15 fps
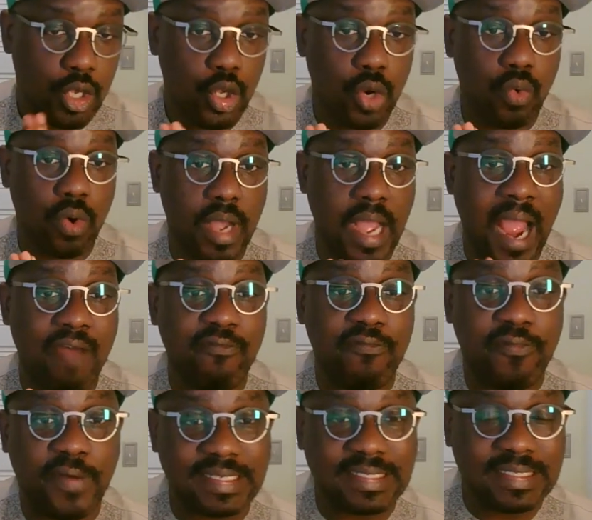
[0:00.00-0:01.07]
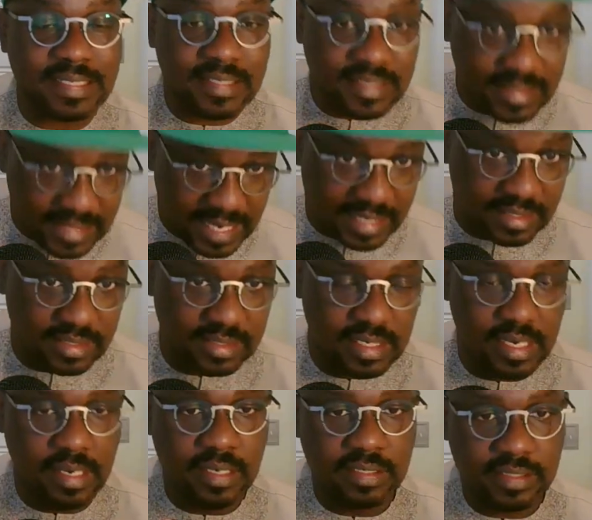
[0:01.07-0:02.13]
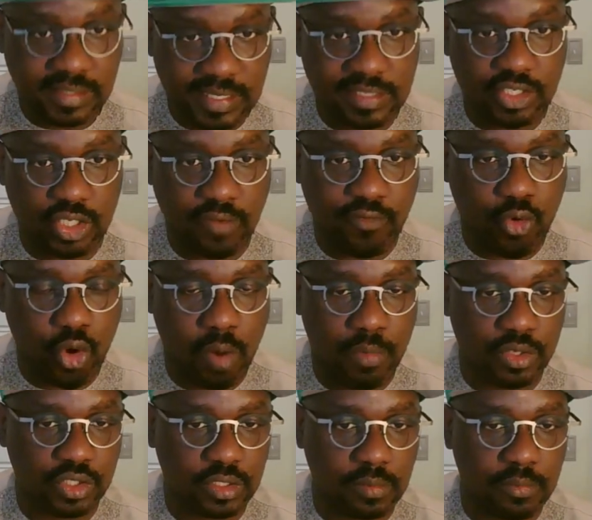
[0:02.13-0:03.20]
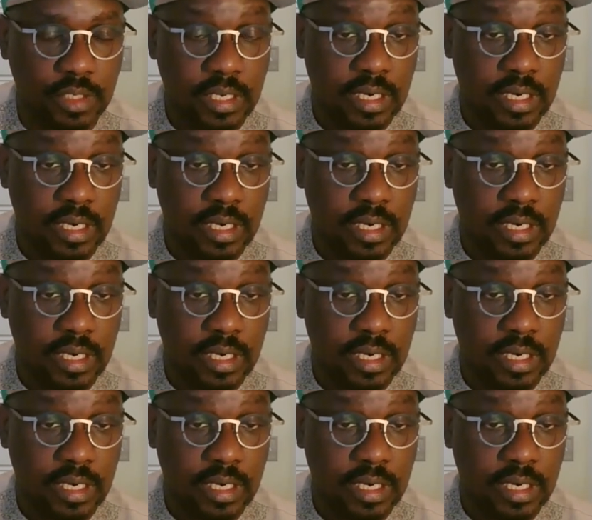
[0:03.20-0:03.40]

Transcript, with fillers: You have 46 sets of chromosomes.